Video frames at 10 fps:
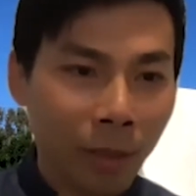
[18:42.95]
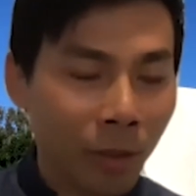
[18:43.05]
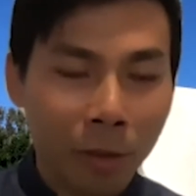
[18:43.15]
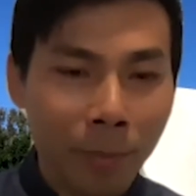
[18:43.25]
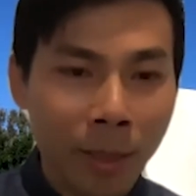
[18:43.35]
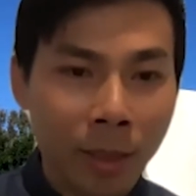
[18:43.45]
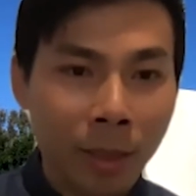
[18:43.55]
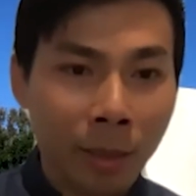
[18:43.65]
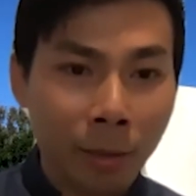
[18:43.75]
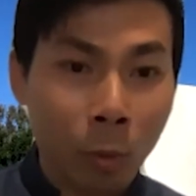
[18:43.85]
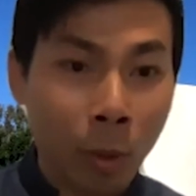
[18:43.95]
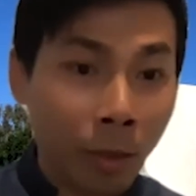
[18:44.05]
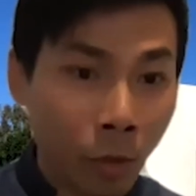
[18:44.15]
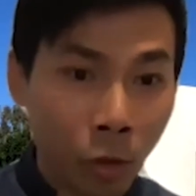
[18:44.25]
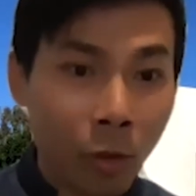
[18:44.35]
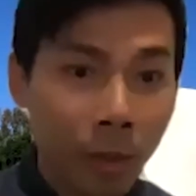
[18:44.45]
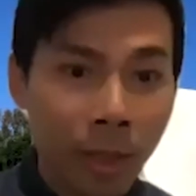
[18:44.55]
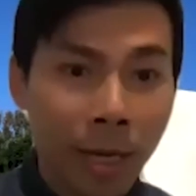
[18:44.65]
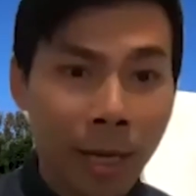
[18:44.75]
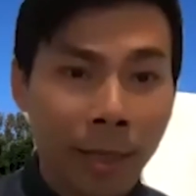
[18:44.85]
So basically, when the students
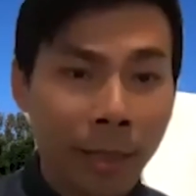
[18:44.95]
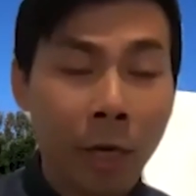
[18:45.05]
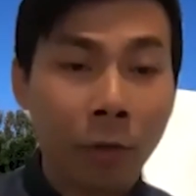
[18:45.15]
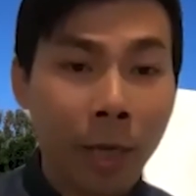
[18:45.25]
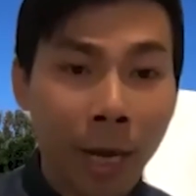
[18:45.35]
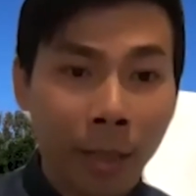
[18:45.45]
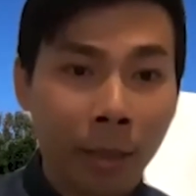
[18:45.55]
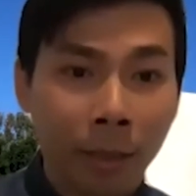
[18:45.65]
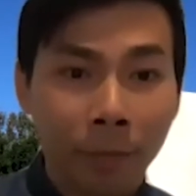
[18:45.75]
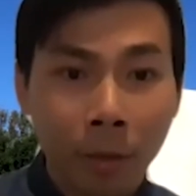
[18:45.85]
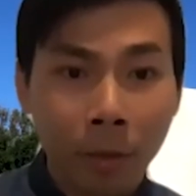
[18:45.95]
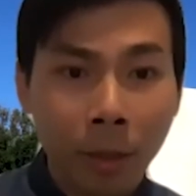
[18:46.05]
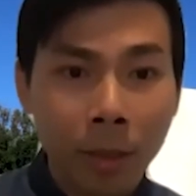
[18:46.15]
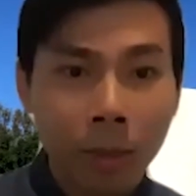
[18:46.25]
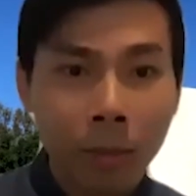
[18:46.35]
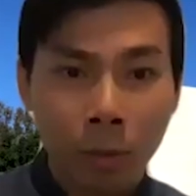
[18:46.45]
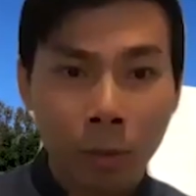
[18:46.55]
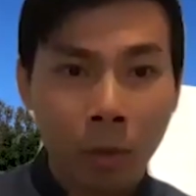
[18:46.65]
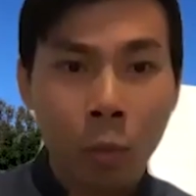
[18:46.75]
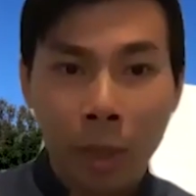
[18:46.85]
encounter any difficulties,
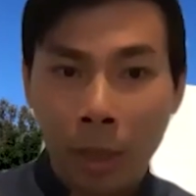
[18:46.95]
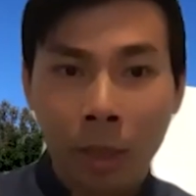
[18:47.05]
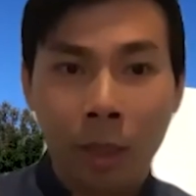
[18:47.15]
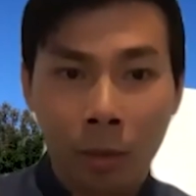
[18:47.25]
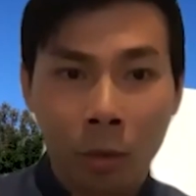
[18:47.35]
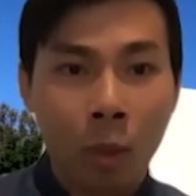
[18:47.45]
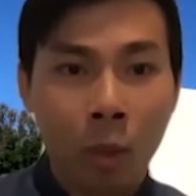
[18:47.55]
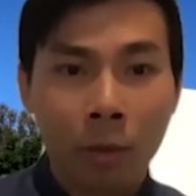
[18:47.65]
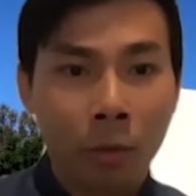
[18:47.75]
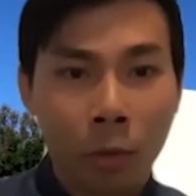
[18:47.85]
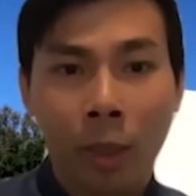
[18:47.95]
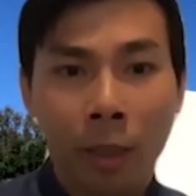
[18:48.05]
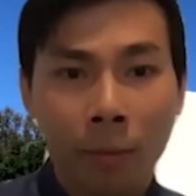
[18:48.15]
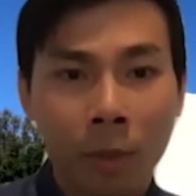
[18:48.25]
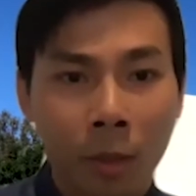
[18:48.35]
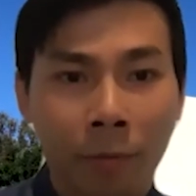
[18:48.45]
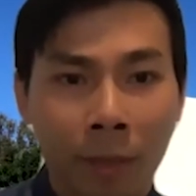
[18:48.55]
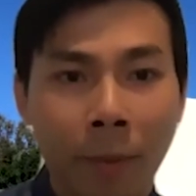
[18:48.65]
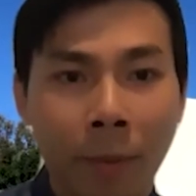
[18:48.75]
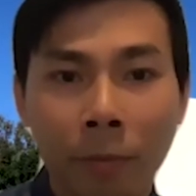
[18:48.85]
so we are the one to try to solve
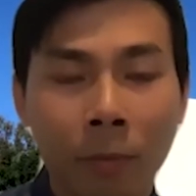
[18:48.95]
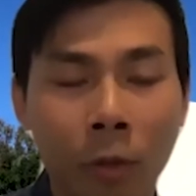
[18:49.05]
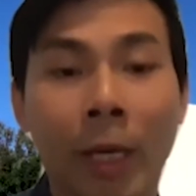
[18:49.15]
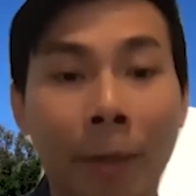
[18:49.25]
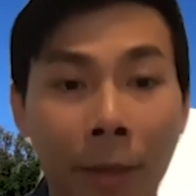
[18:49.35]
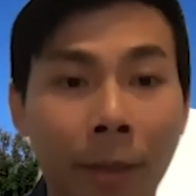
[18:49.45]
them out together.